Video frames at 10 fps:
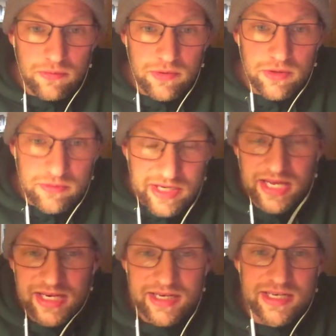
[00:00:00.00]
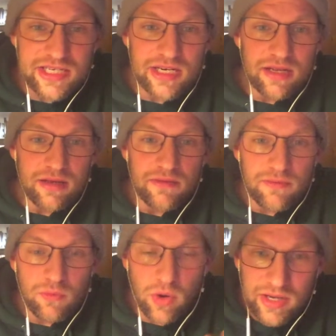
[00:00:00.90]
you know, taking
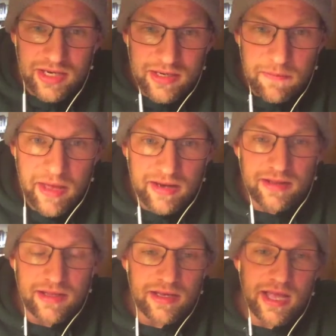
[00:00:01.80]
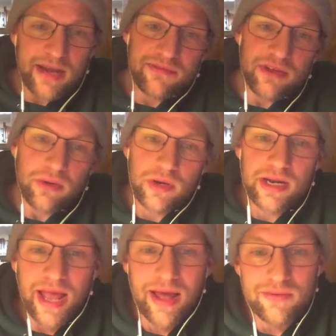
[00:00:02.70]
initiative, working independently, and kind of figuring
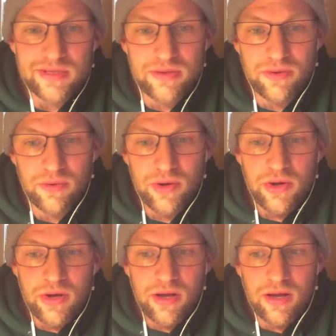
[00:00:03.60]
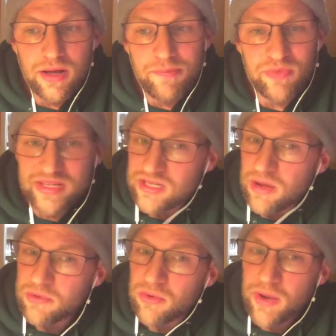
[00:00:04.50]
it out. So, let's
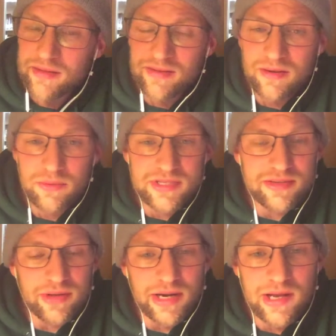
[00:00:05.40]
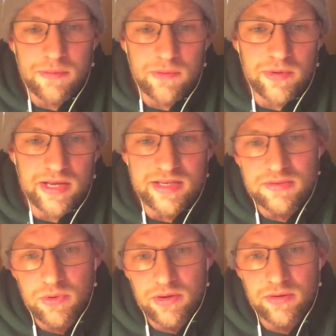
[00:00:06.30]
come correct here. We still got a couple
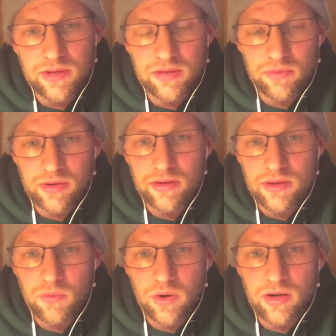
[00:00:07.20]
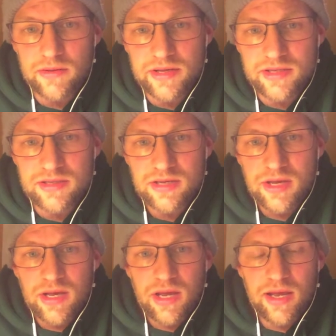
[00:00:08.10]
weeks where you can work on this
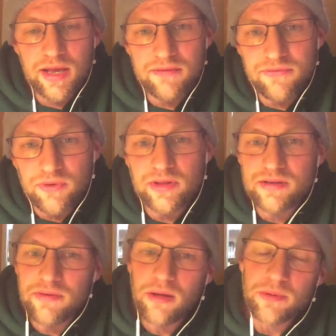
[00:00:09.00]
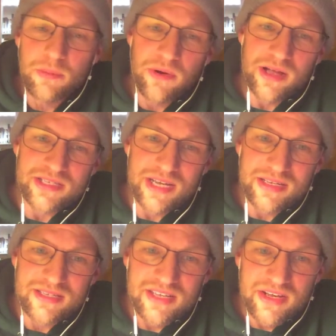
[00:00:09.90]
and fully develop your
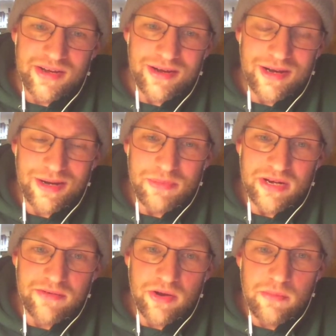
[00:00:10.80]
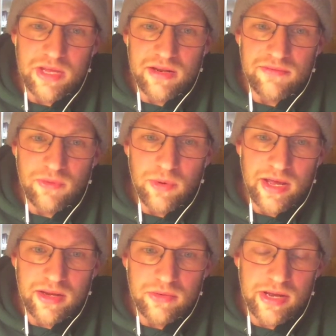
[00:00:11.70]
projects, in a very meaningful
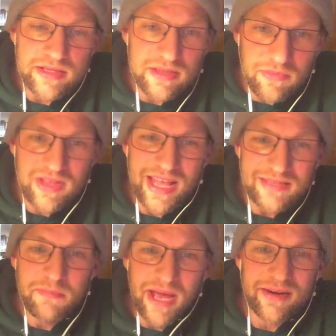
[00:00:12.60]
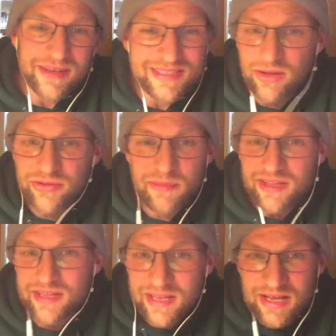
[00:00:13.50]
way, and create something that's better. Because
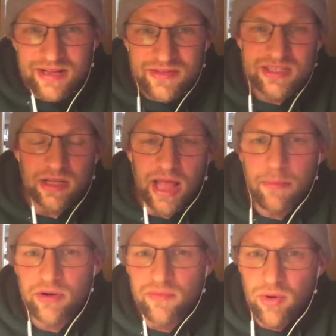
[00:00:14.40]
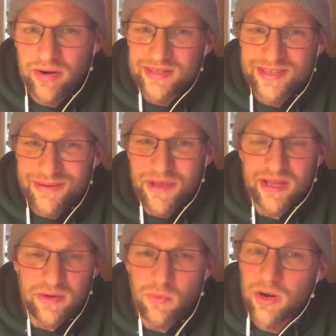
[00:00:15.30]
ultimately, this collaborative work is going to
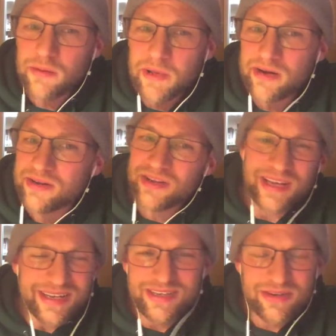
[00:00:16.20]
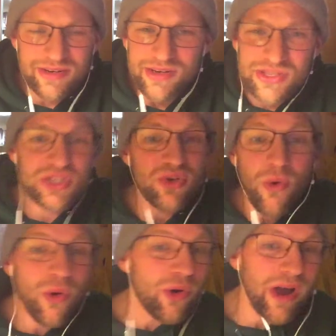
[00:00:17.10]
make your work better, and you're gonna
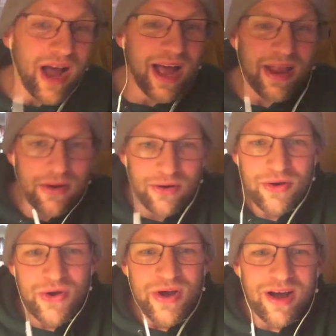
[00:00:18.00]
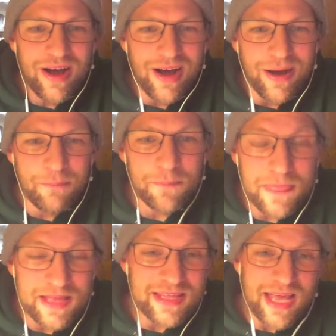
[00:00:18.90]
score higher
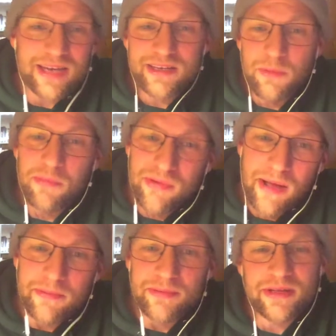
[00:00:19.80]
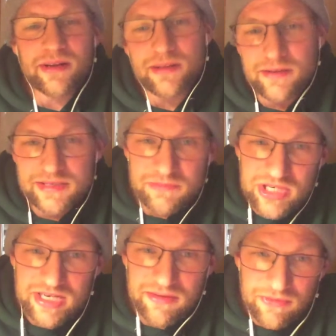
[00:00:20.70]
in the end. And you're probably going to learn some
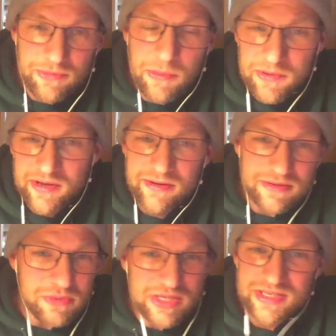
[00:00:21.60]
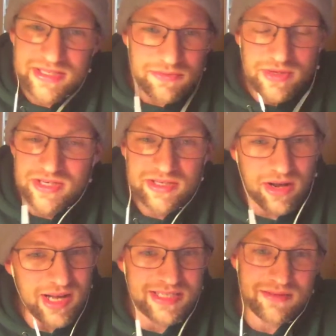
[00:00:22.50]
shit from your peers, which is
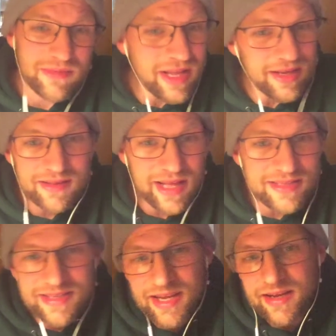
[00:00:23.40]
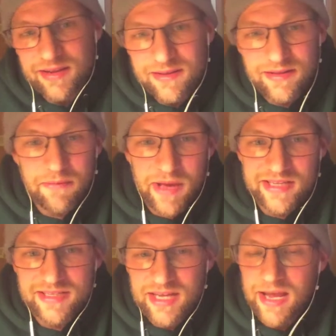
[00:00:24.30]
awesome. Like, that's, like, the
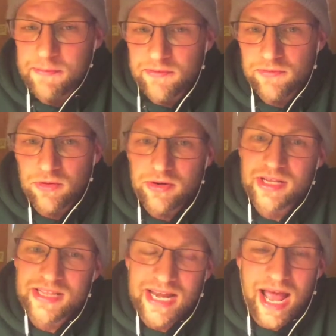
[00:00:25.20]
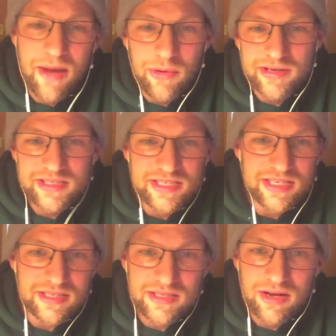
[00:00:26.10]
best type of learning that I want to
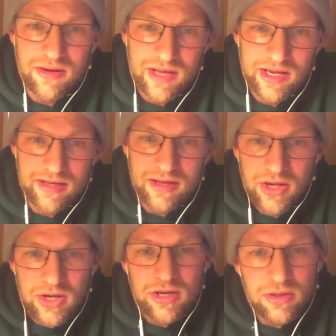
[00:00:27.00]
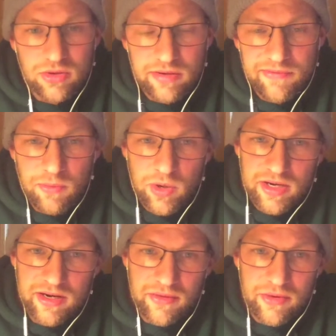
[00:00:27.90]
see, is y'all kind of learning from one
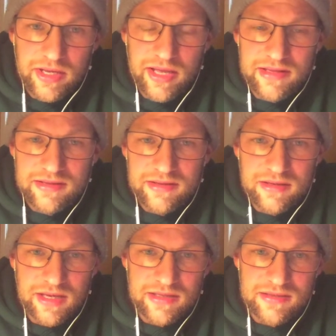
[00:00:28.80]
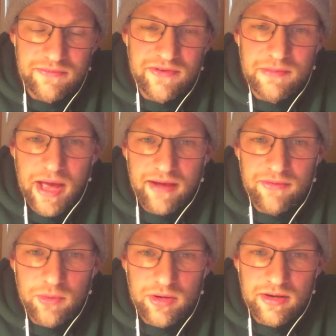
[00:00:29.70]
another and getting some feedback
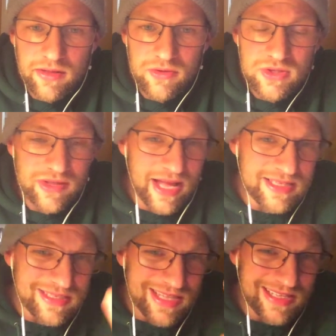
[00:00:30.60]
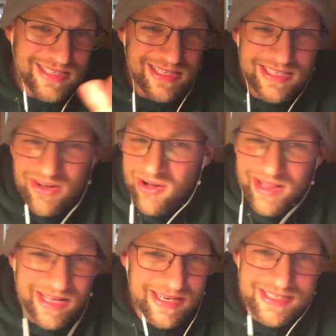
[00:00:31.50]
from one another. So that's it. That's all
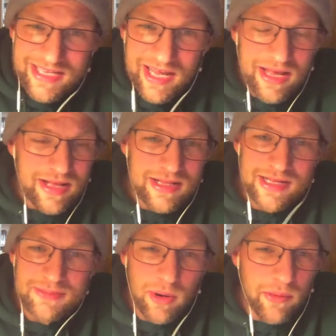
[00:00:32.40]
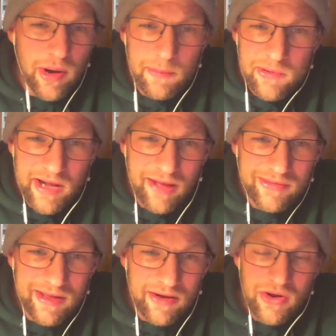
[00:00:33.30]
I got to say. That's what I want to put out
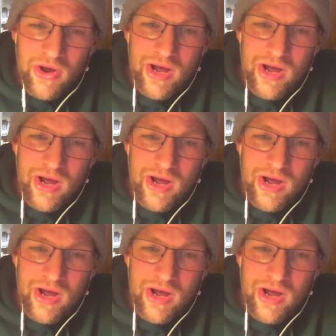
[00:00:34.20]
there.